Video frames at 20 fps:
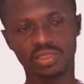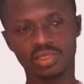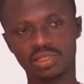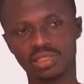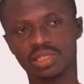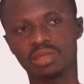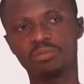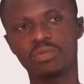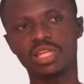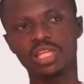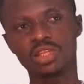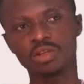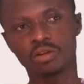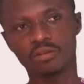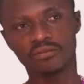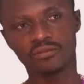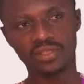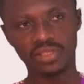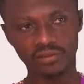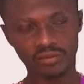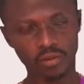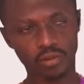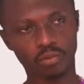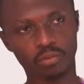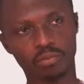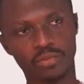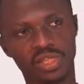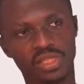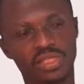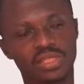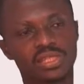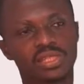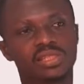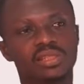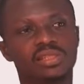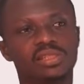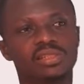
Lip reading: the meaning of development,